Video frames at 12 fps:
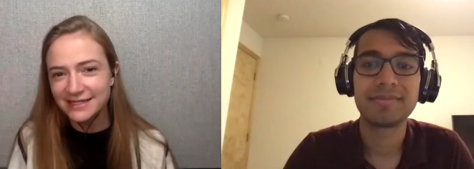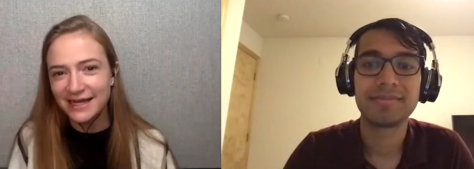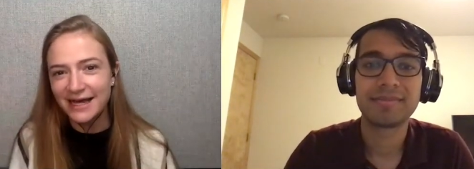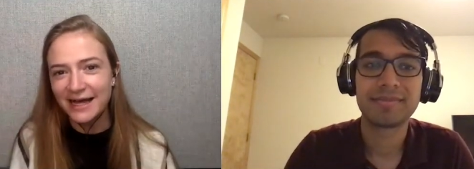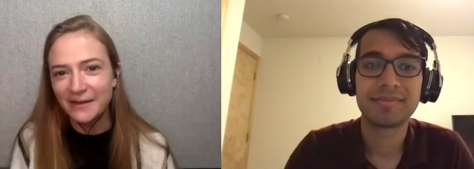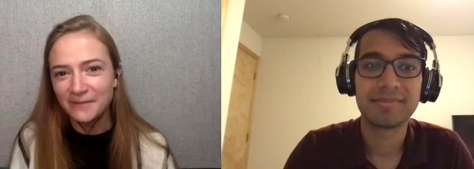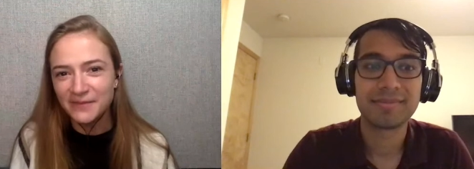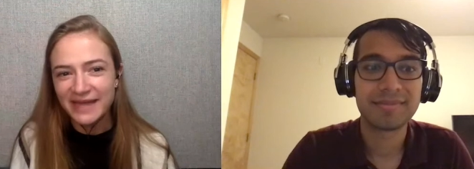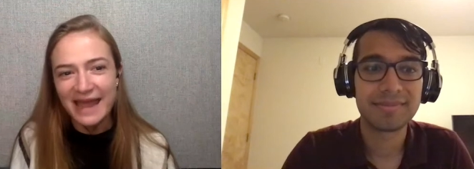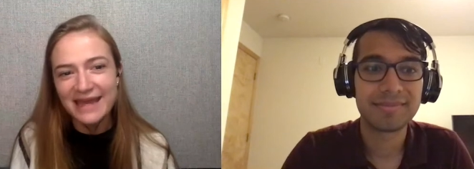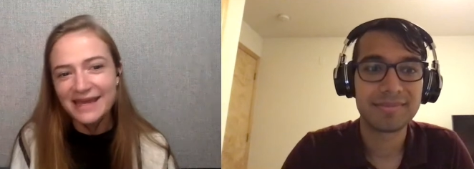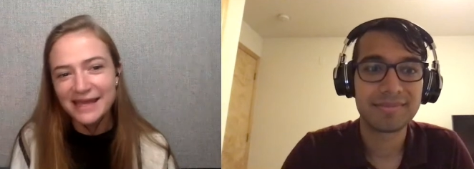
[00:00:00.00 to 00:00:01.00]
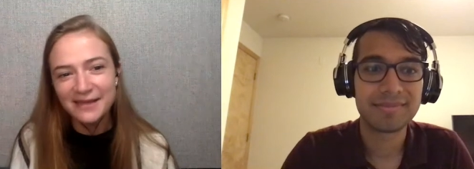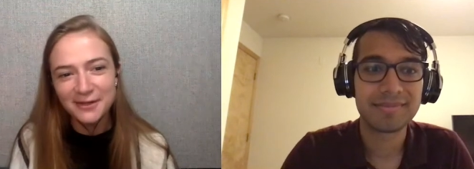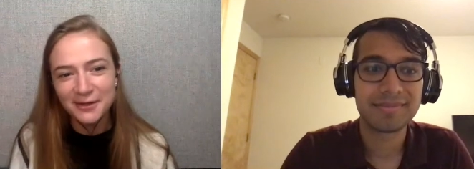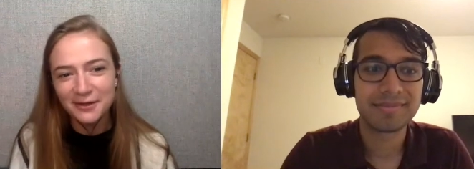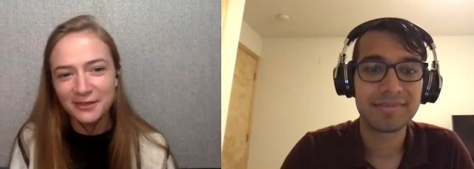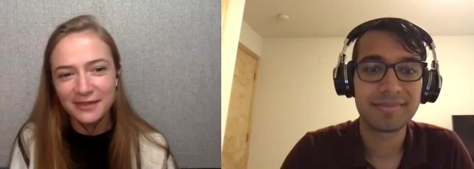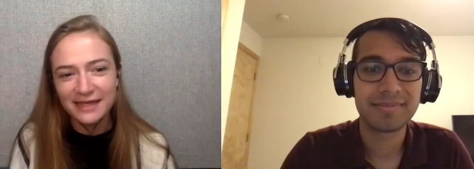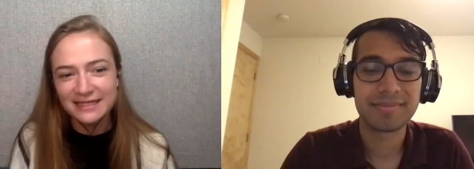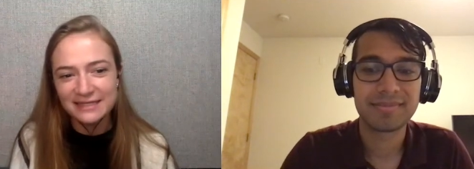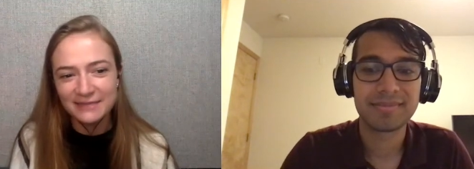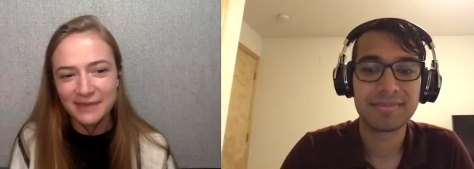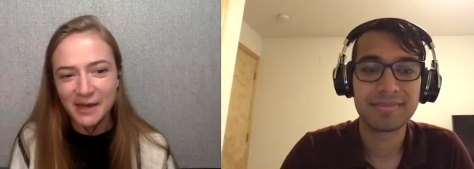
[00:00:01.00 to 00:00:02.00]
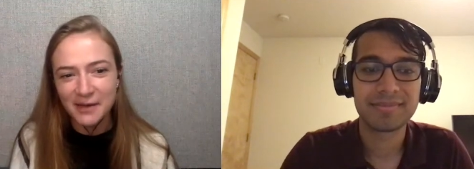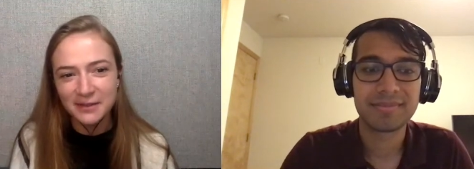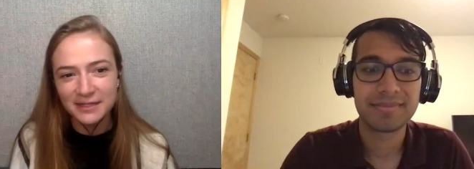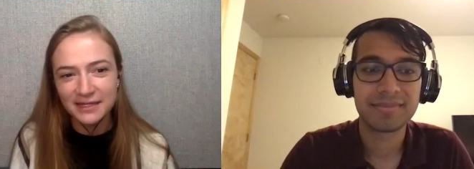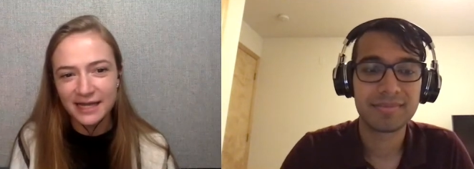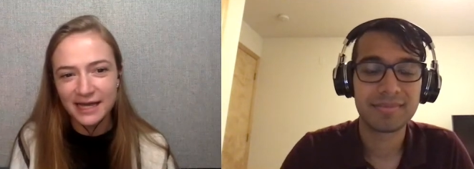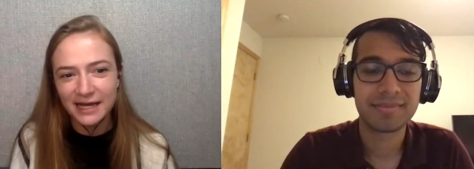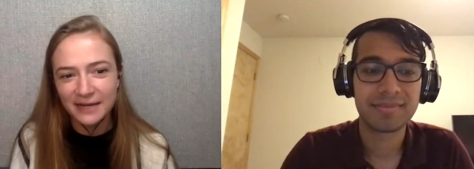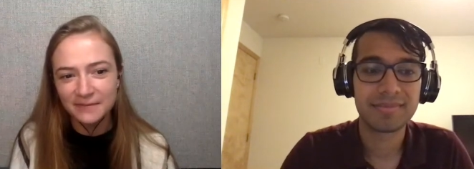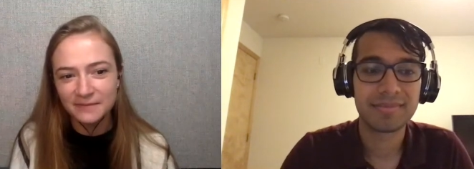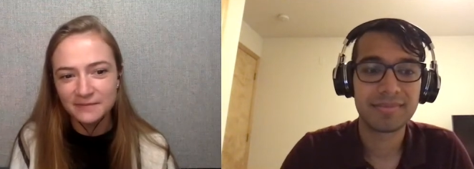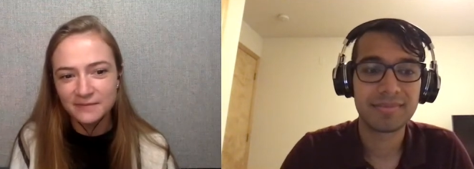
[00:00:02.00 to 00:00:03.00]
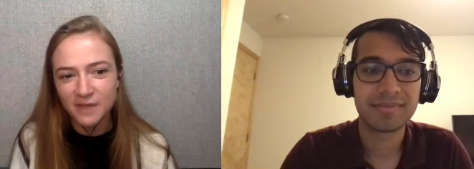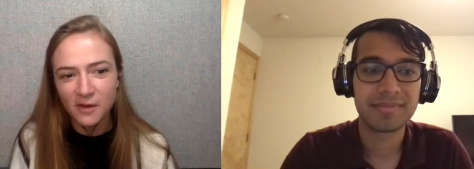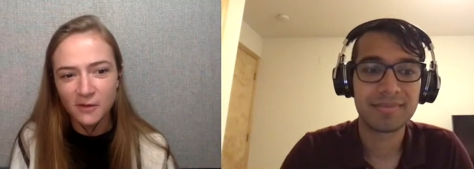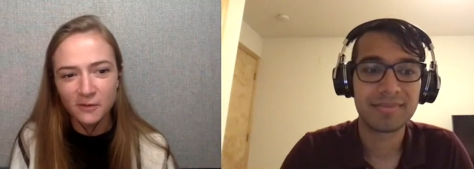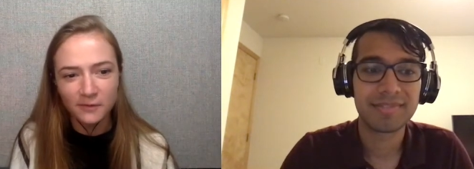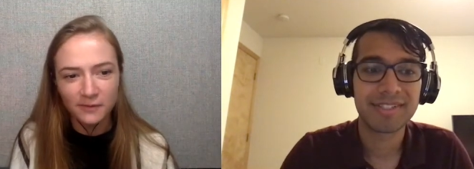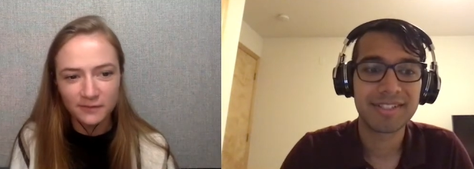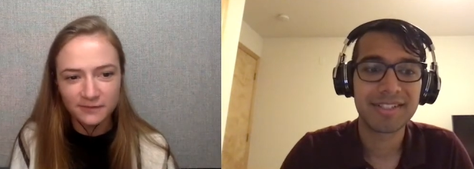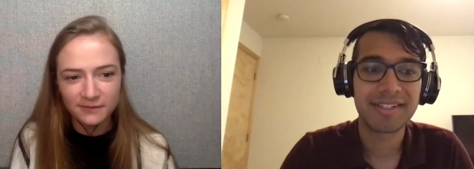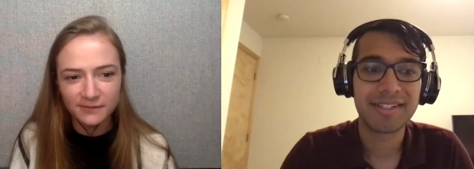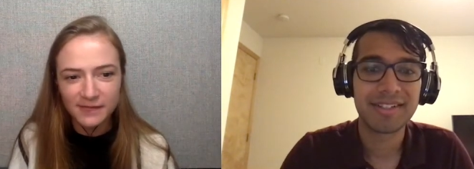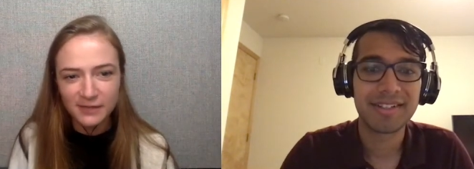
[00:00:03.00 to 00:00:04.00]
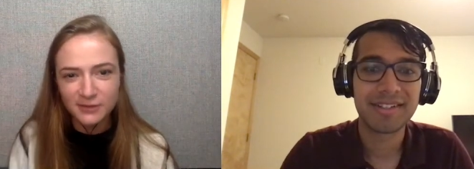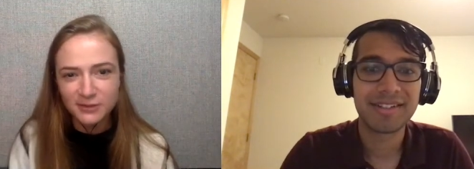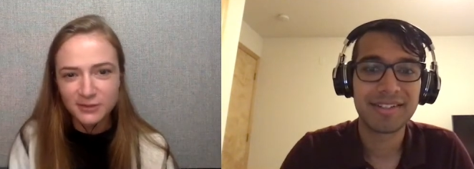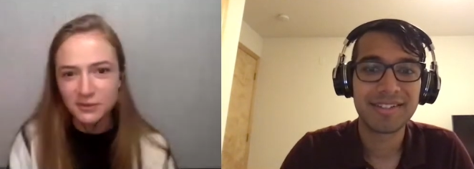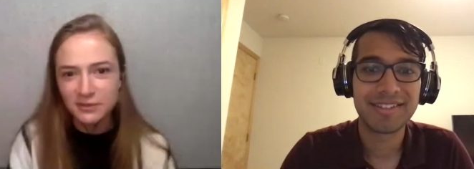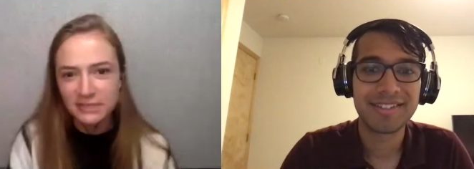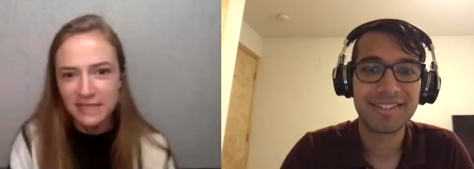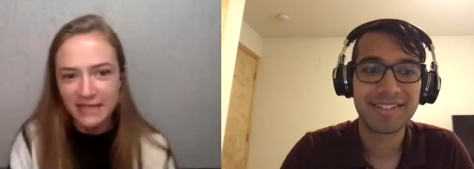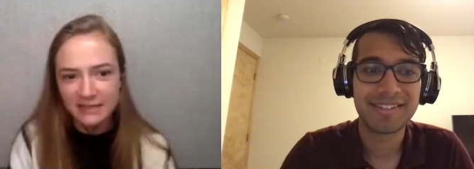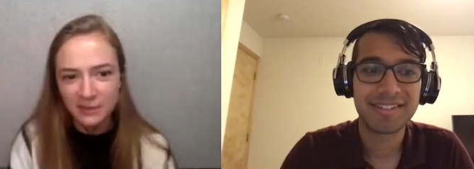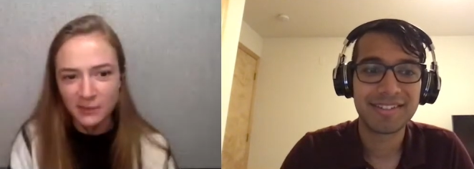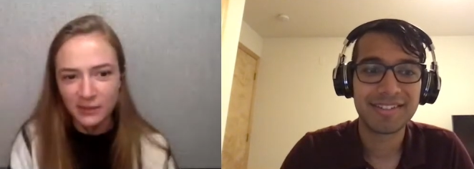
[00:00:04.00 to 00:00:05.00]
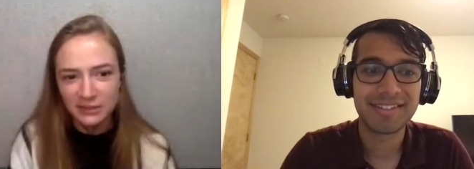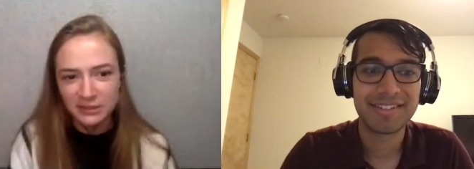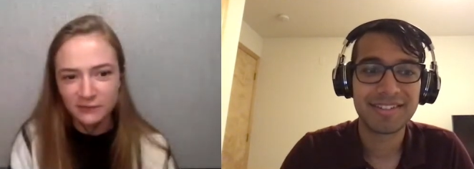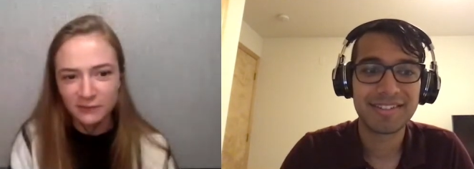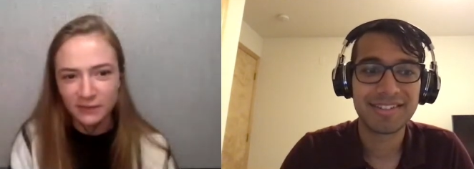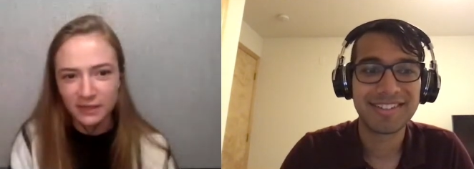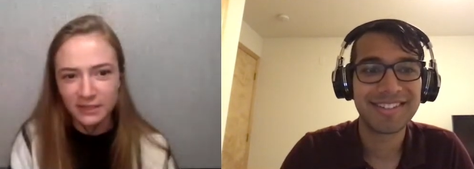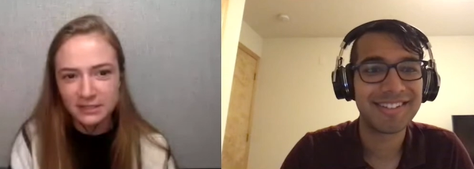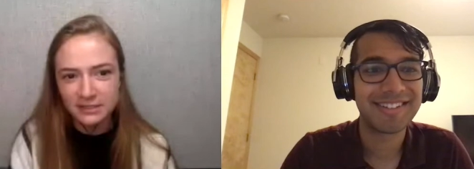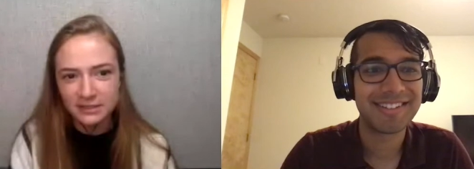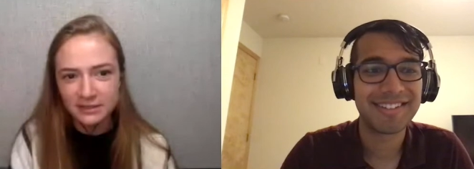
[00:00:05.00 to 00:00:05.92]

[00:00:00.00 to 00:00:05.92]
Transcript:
Speaker 1: Um, but any other things about um oh, Peter Schultze has a question for us.